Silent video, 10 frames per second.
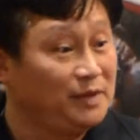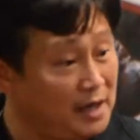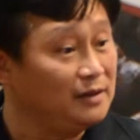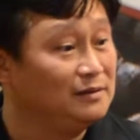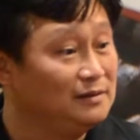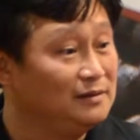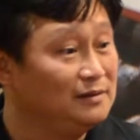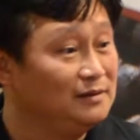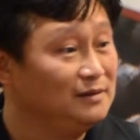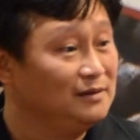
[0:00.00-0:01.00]
Kit.
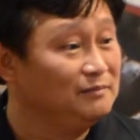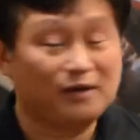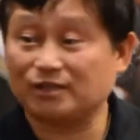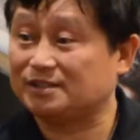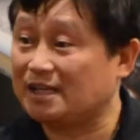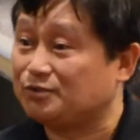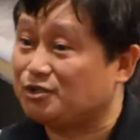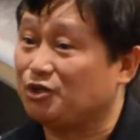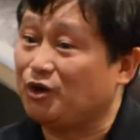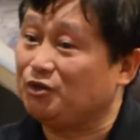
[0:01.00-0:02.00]
Because that's
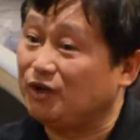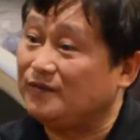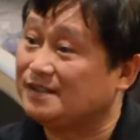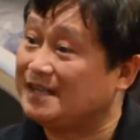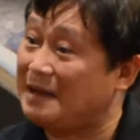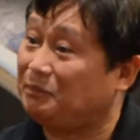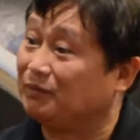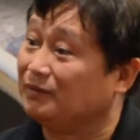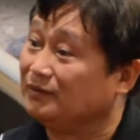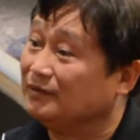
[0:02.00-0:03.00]
what you're going to give the
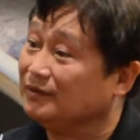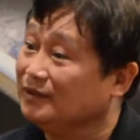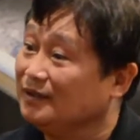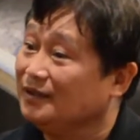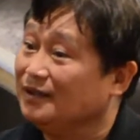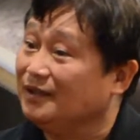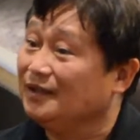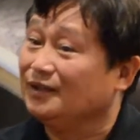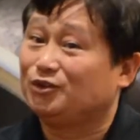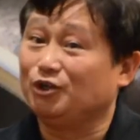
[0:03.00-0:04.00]
sample
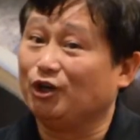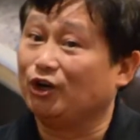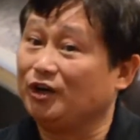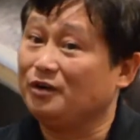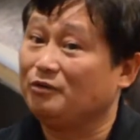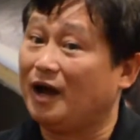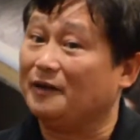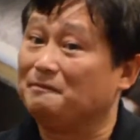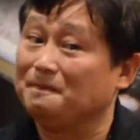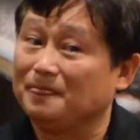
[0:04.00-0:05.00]
to your
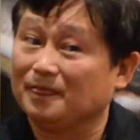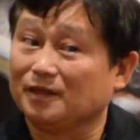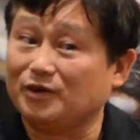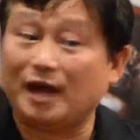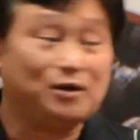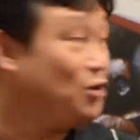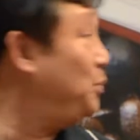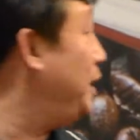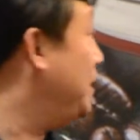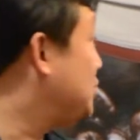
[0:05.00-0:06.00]
what? Grand
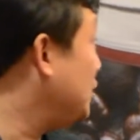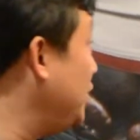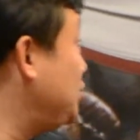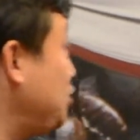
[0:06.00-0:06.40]
opening. So in